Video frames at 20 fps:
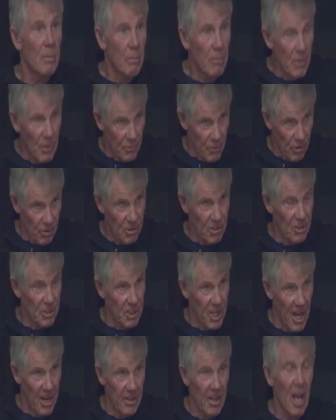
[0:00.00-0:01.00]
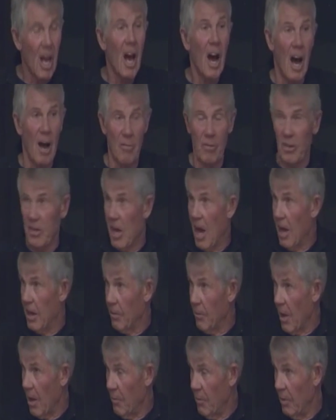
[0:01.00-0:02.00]
the first descent of the
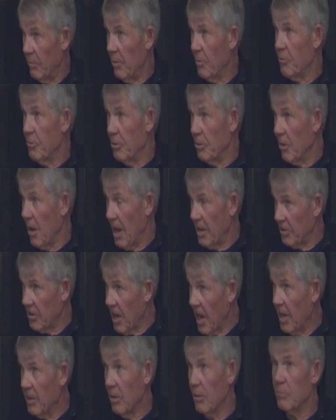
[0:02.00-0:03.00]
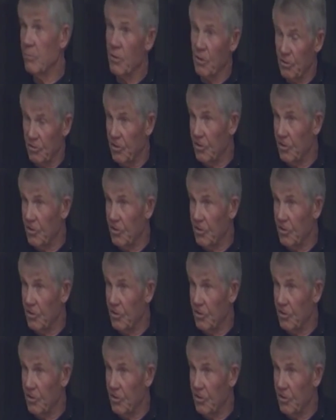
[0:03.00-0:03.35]
Colorado River through Grand Canyon. First